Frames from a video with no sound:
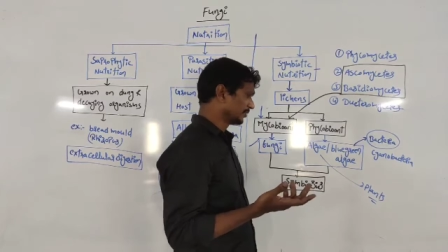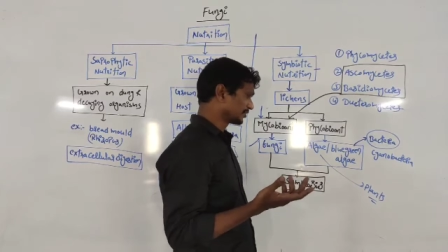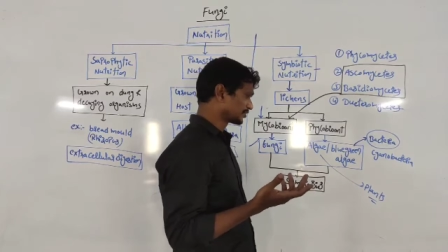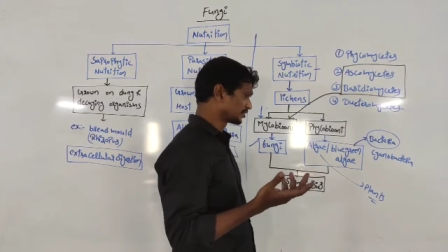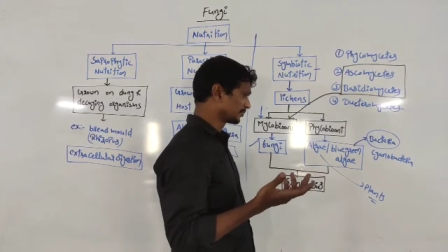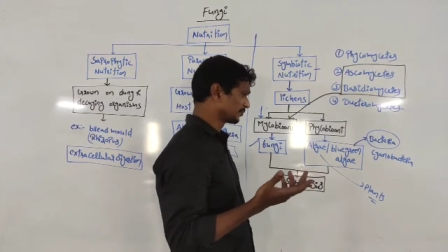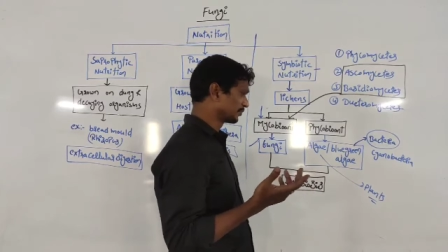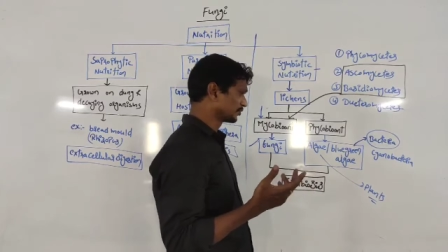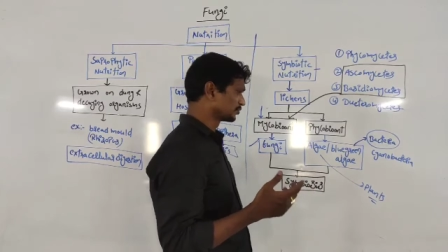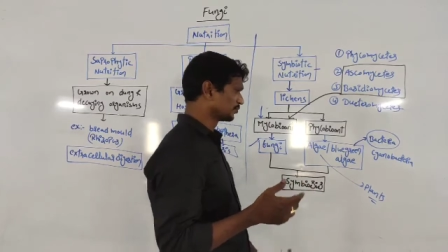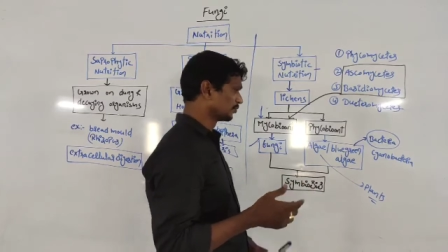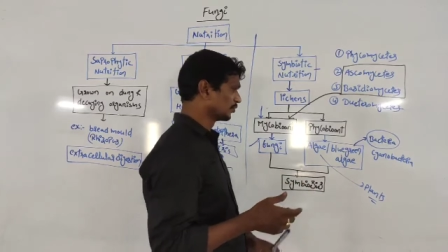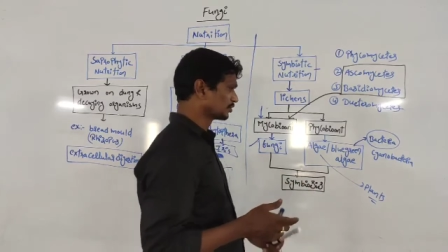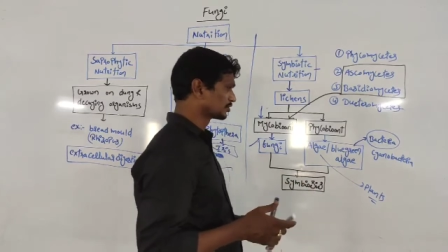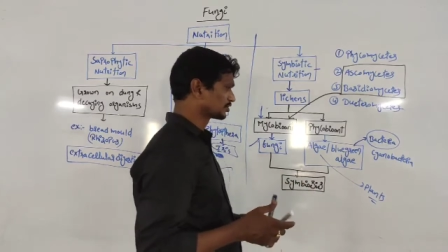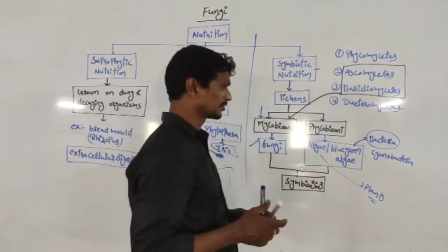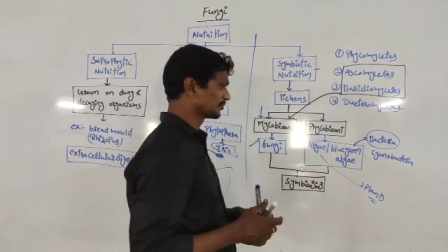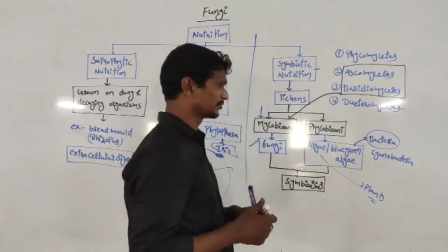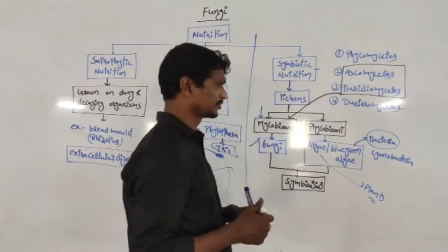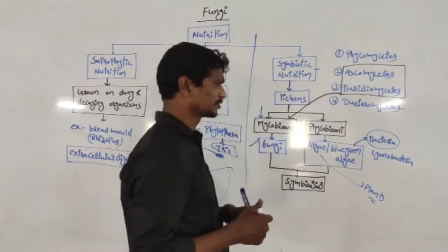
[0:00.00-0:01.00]
For suppose
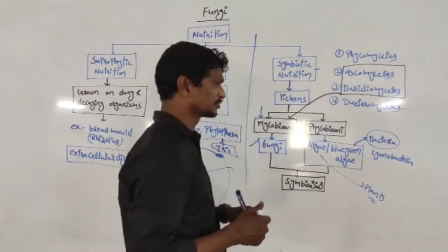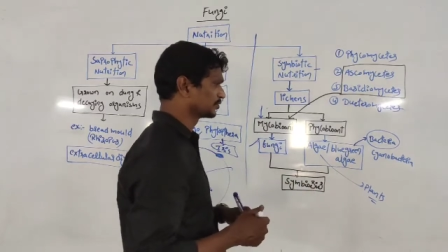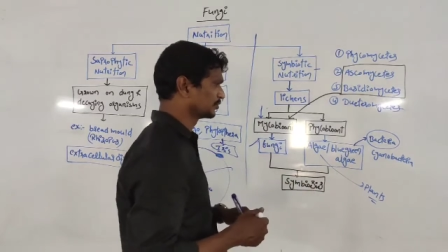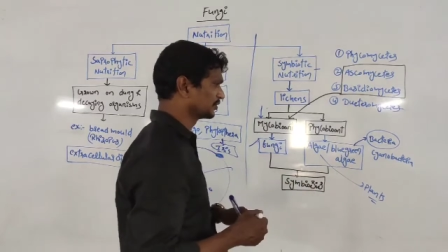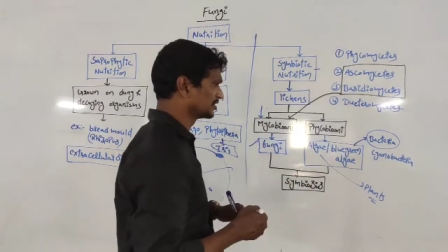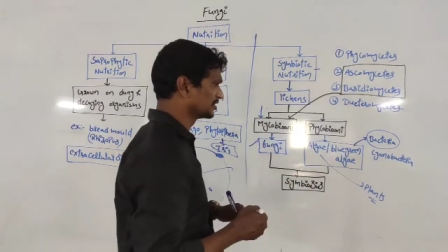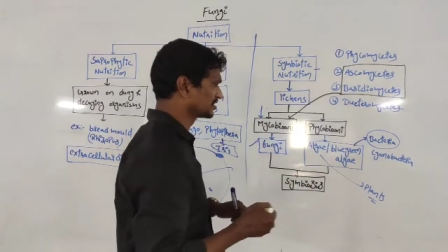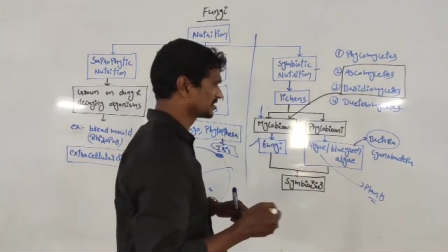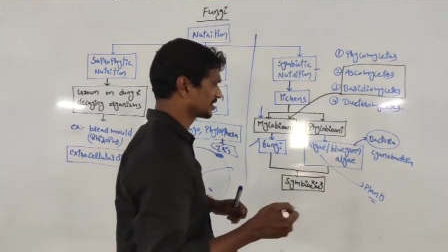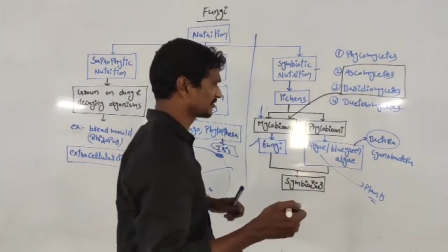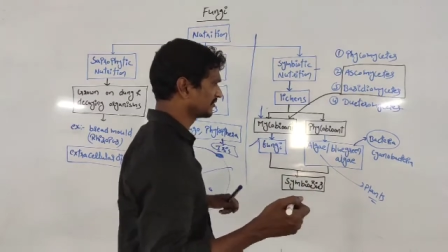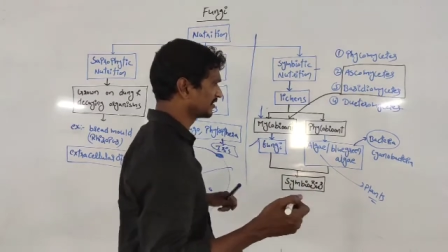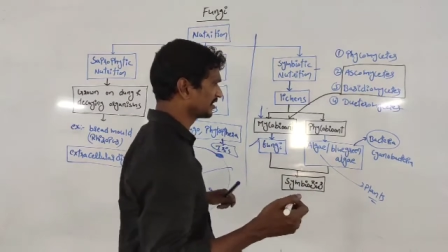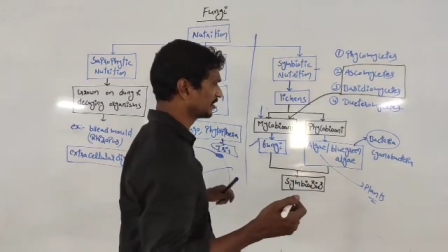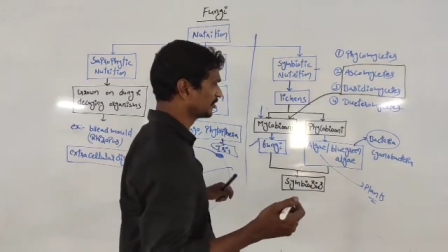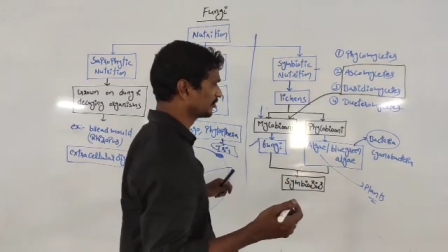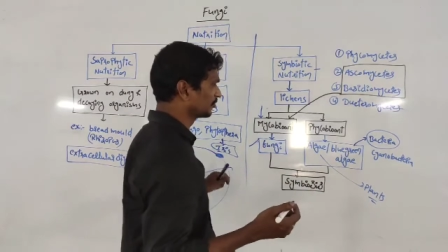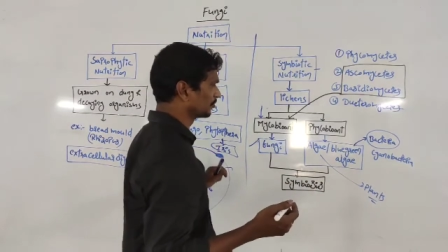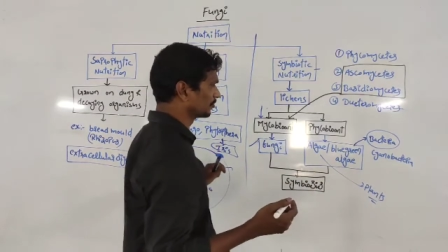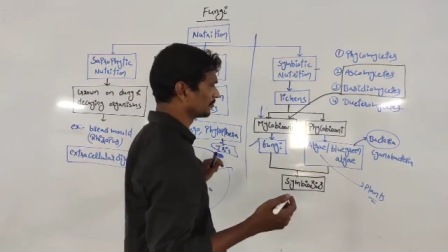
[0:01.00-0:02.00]
most of the students are
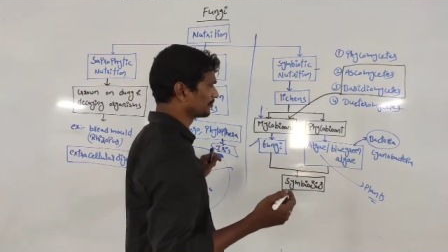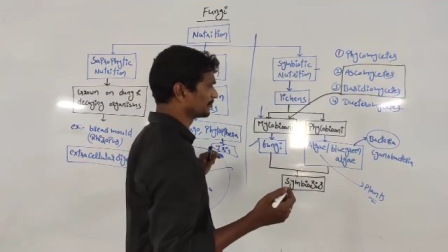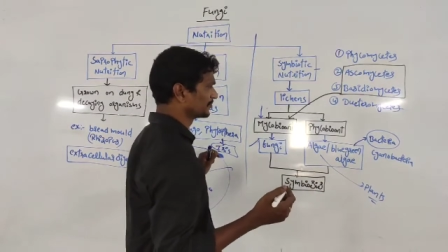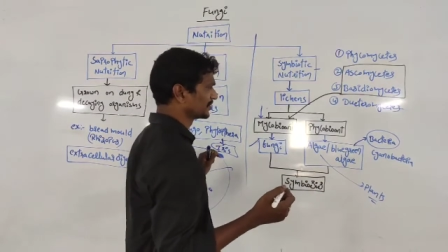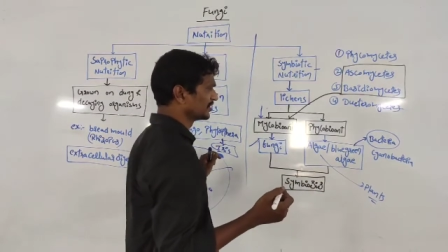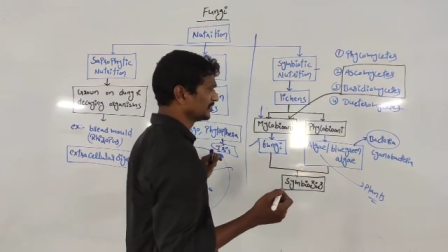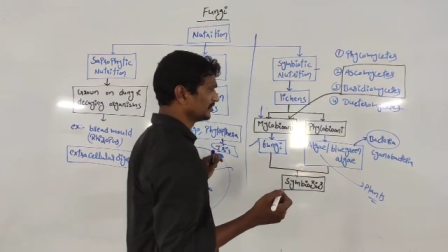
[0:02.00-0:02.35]
well known,